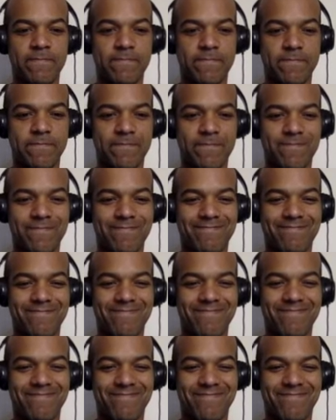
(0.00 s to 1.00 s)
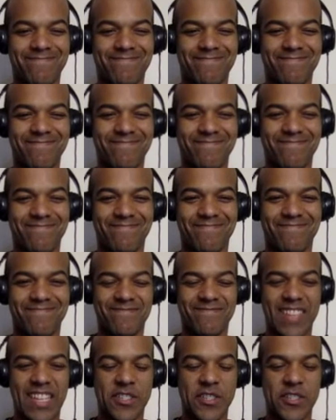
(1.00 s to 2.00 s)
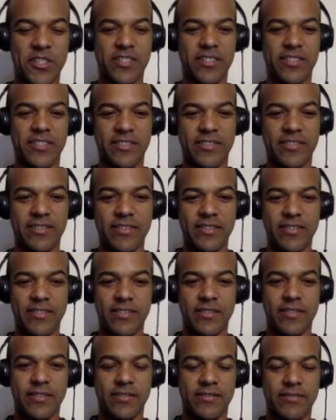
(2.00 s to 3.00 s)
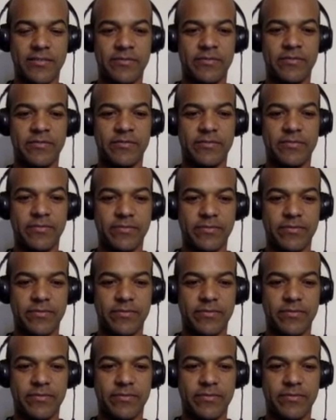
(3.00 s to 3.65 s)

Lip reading: (silent)